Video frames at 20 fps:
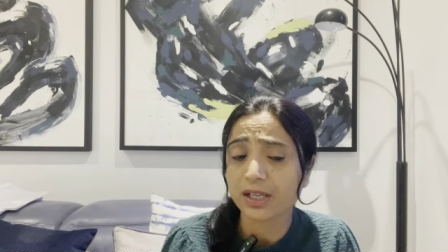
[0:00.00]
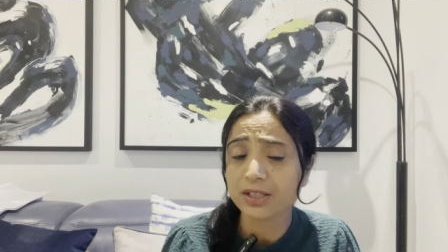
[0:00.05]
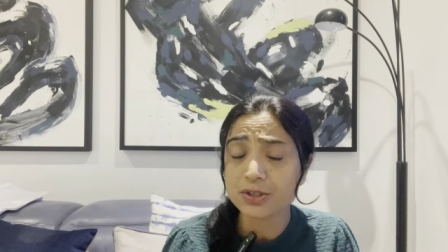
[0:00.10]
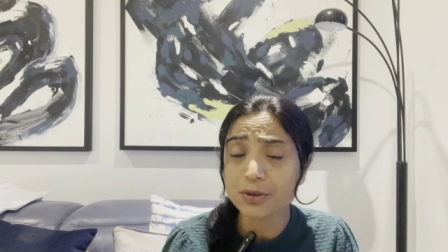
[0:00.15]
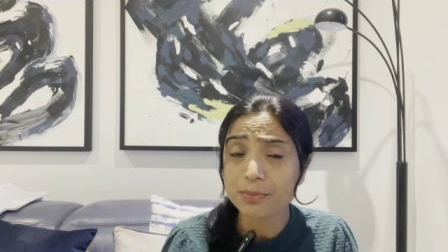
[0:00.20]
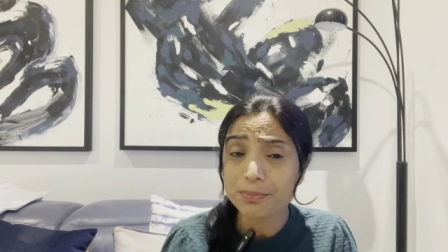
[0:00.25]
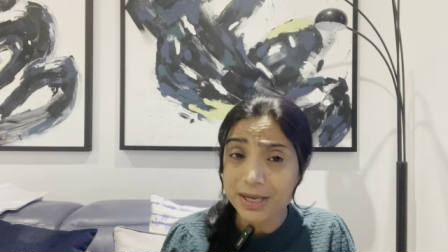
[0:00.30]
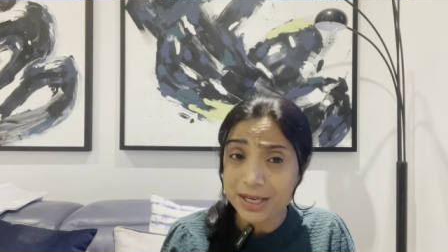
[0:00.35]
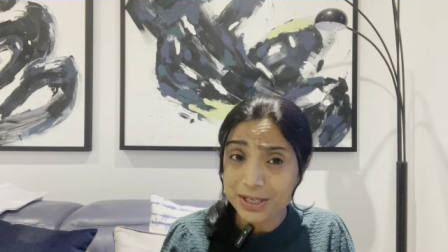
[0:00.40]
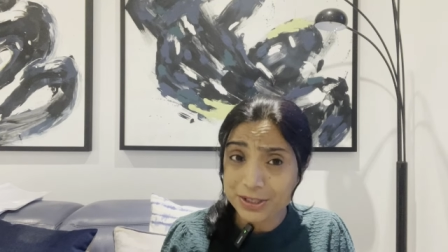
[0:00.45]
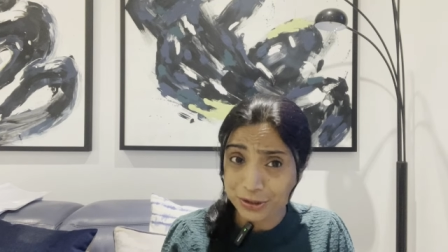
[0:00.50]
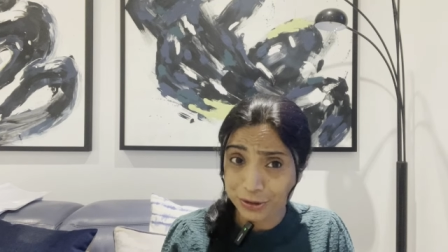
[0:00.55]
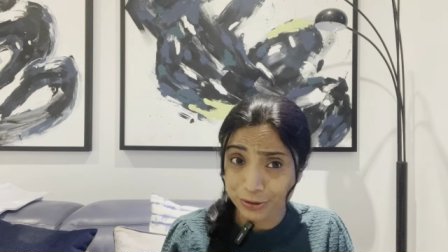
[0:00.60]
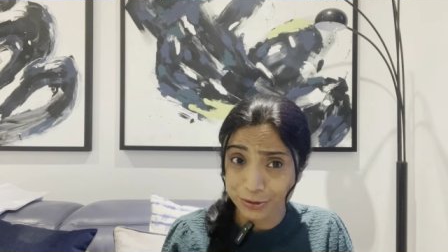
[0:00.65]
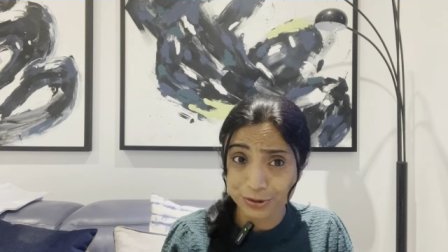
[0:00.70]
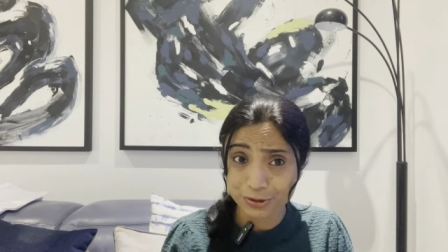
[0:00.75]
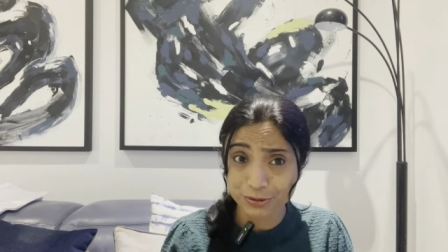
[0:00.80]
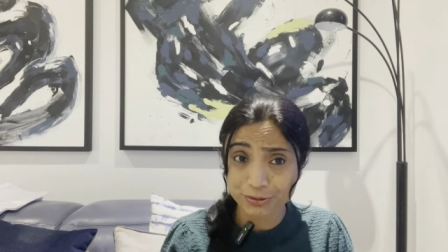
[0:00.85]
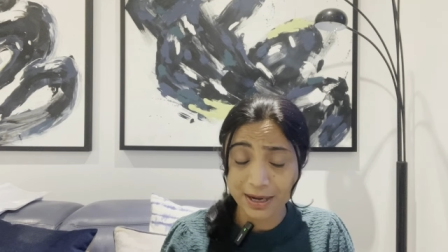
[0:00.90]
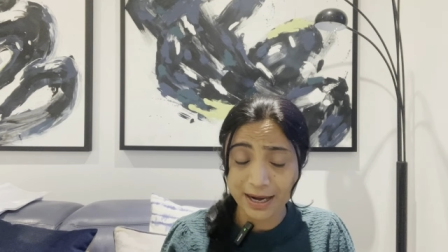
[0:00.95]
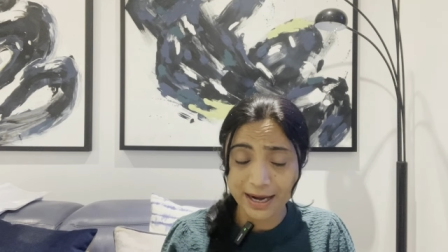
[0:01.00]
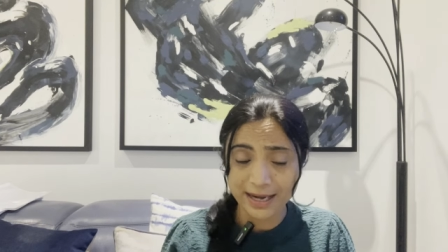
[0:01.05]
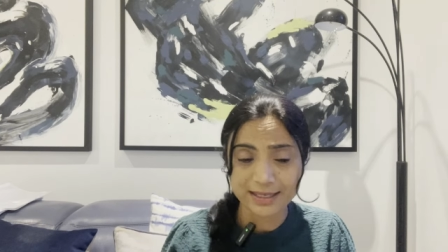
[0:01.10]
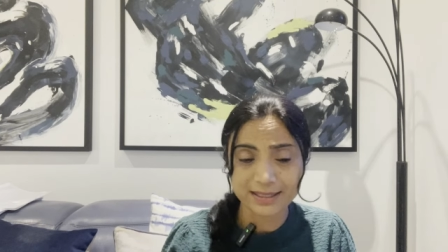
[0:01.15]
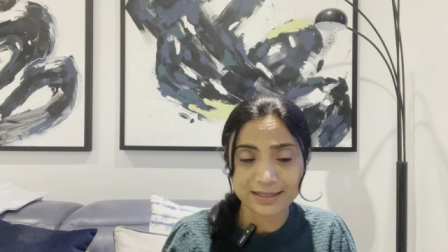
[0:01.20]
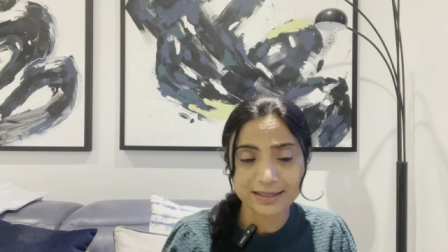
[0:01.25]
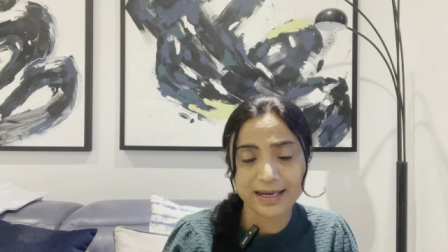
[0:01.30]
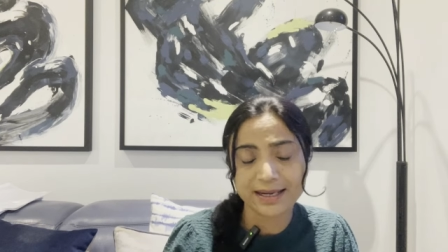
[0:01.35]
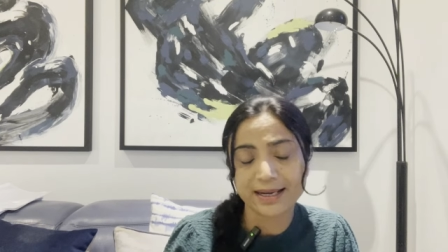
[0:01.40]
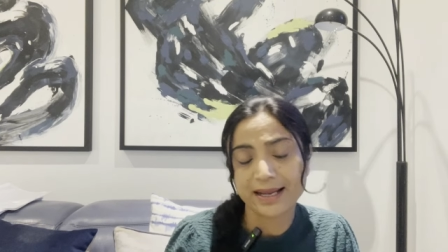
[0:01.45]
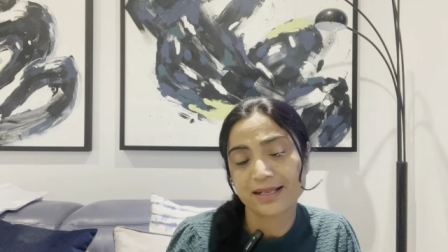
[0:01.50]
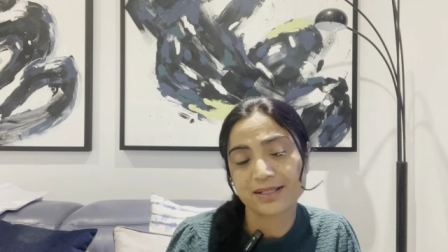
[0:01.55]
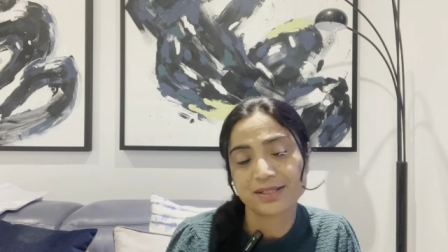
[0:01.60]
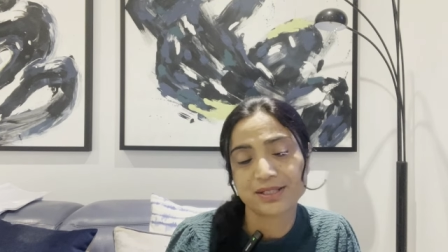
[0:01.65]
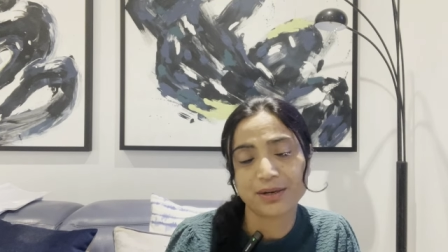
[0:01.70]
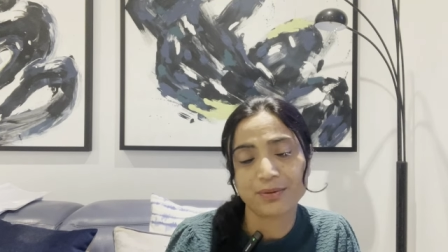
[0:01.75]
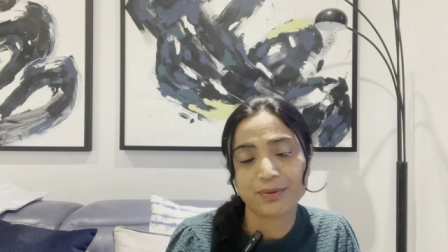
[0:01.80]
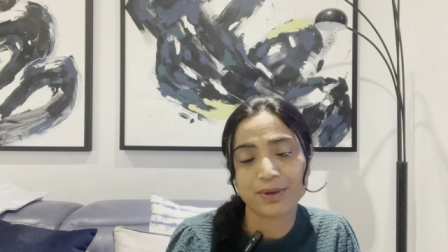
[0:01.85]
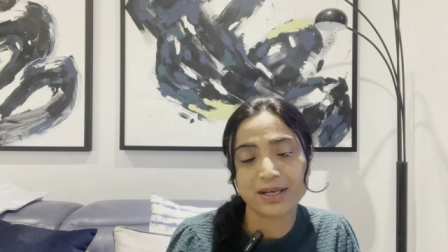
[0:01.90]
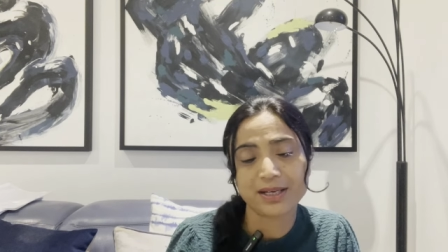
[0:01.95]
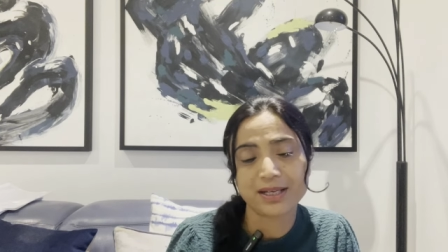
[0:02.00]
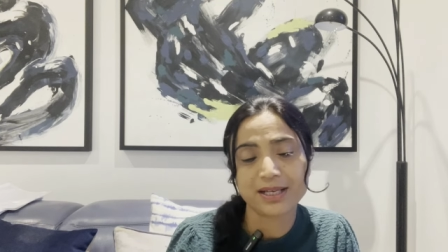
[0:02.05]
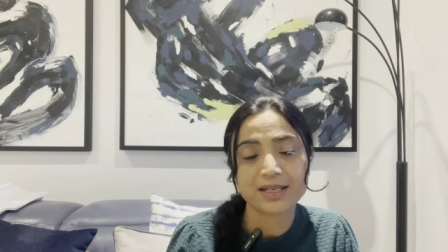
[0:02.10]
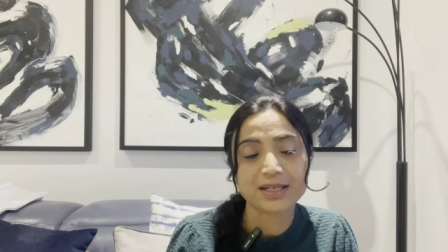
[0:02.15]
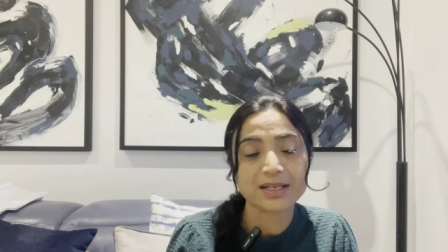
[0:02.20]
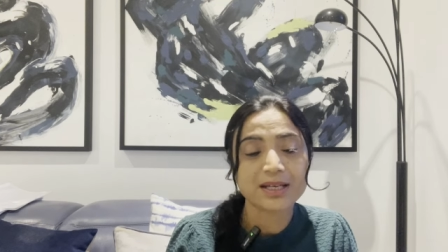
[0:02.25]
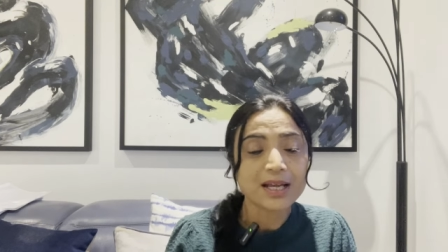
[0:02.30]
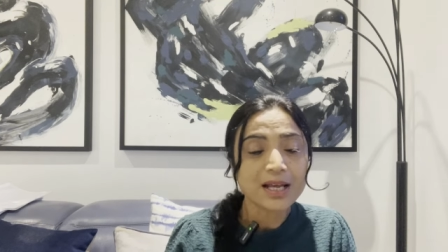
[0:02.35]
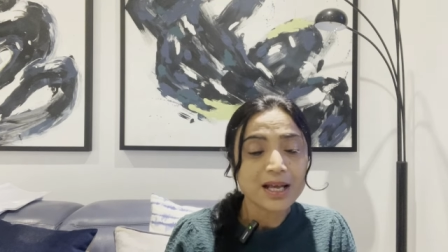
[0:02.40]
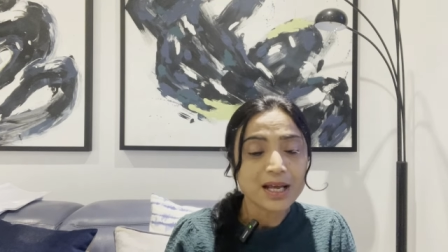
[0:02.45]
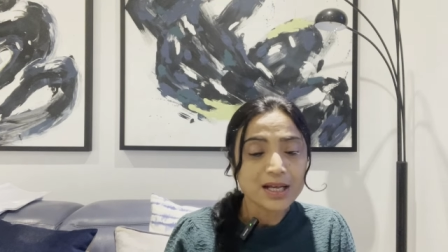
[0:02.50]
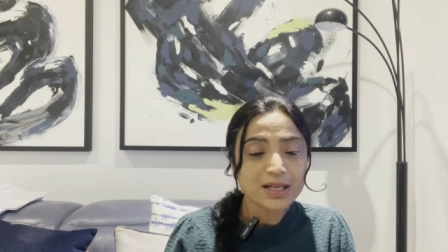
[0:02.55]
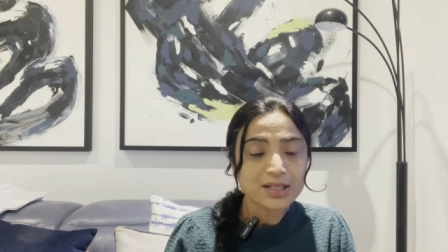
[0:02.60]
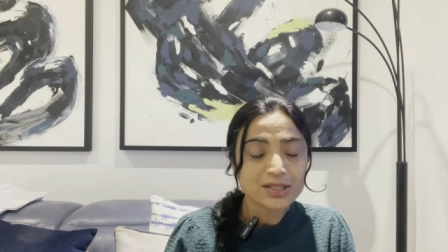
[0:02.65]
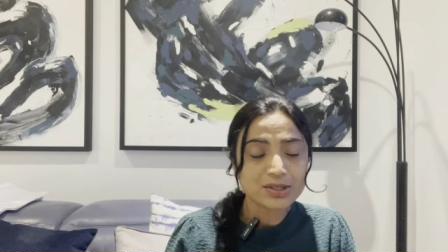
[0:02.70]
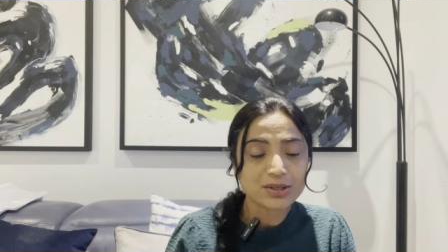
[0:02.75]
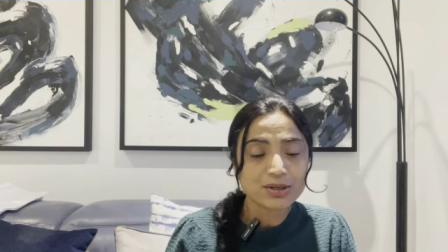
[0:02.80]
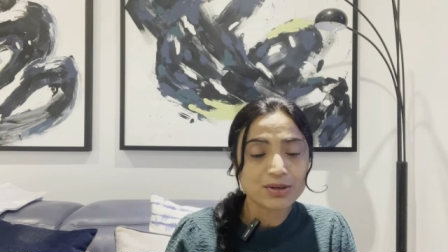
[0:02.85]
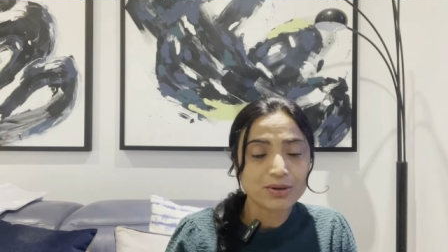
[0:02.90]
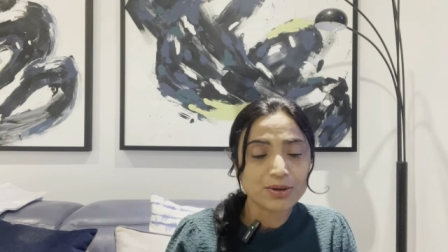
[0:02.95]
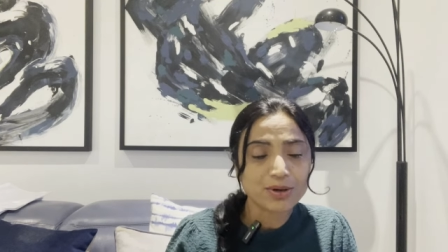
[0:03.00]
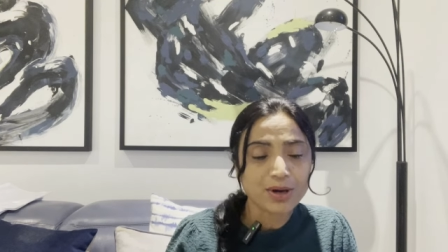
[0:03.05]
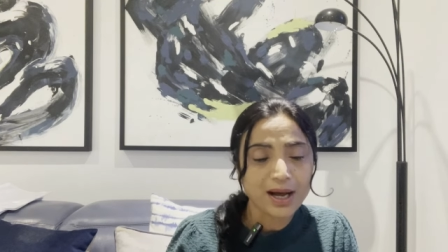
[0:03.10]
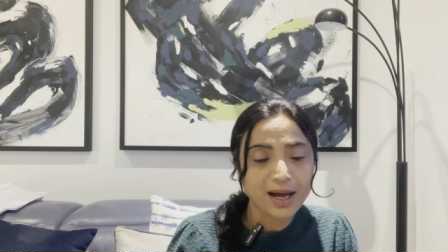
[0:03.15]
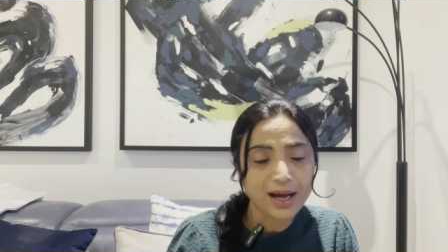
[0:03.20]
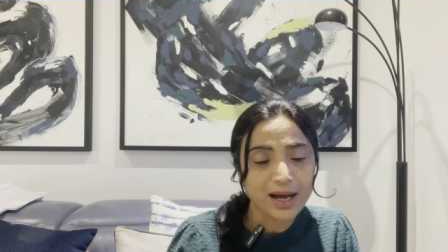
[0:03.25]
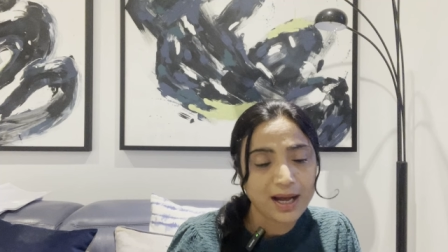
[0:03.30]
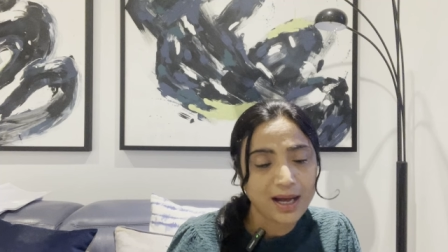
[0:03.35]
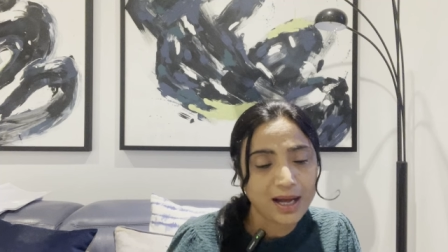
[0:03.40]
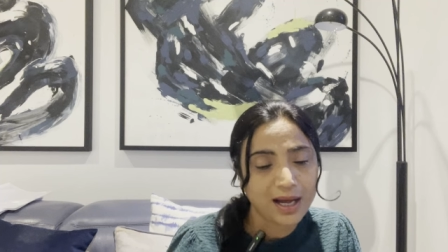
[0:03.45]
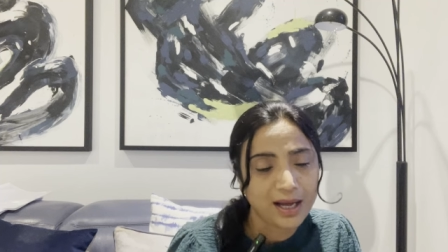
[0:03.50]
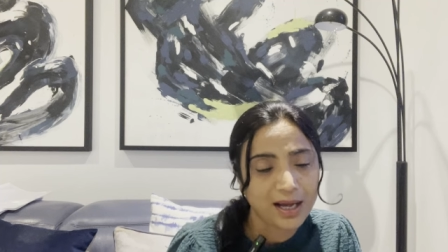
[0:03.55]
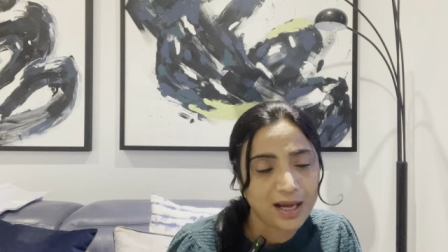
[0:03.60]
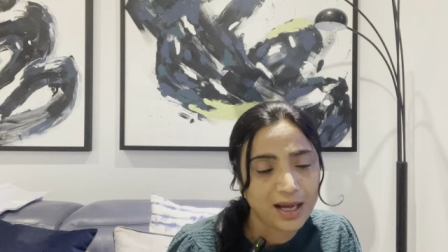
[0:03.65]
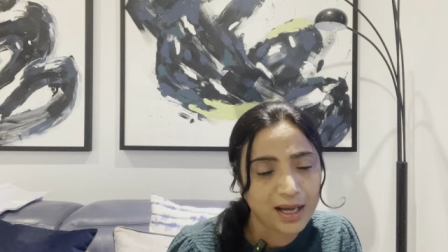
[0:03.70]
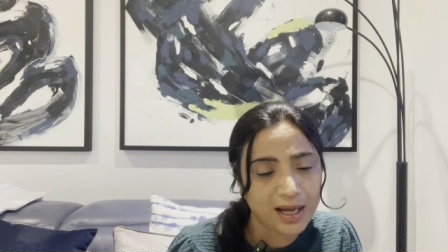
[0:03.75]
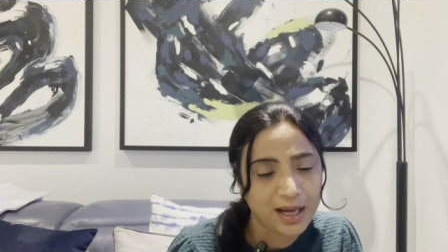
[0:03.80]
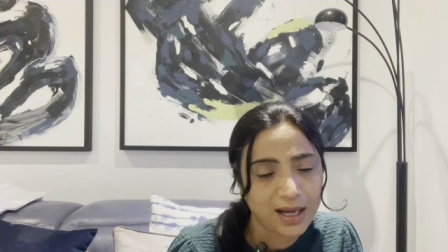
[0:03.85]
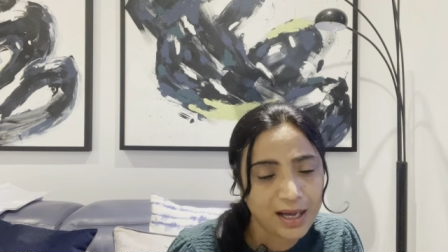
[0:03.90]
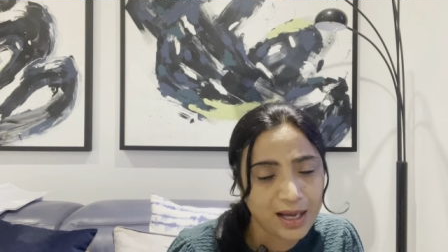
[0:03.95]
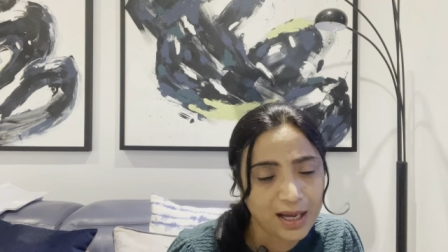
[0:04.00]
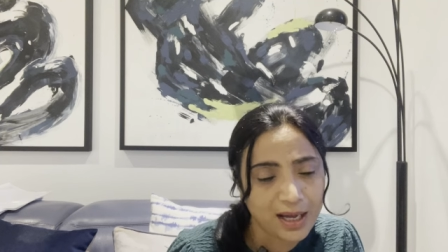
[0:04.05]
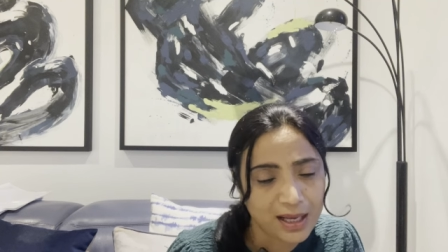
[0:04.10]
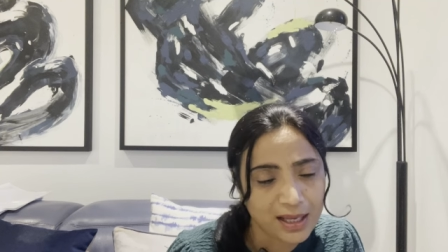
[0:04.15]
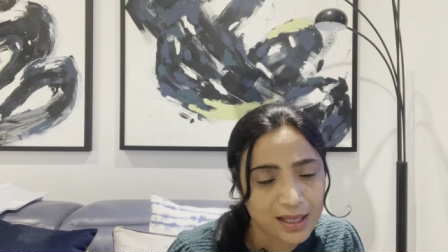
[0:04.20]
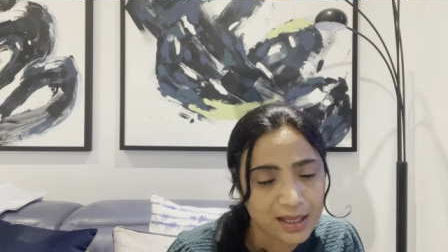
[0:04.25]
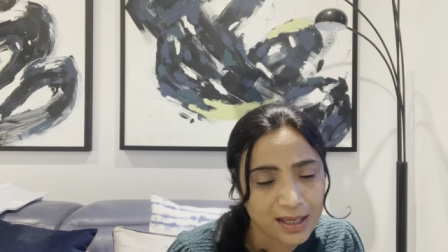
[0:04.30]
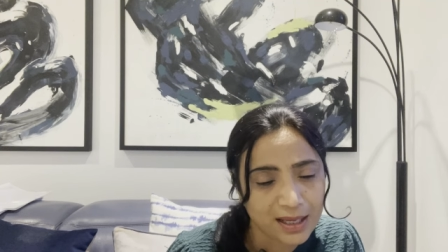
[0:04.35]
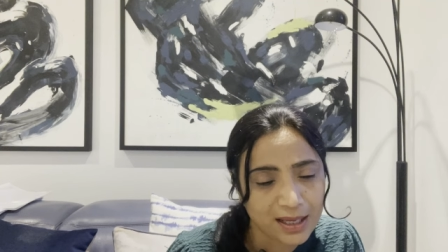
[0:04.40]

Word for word: so make sure you are adding that extra one in so uh,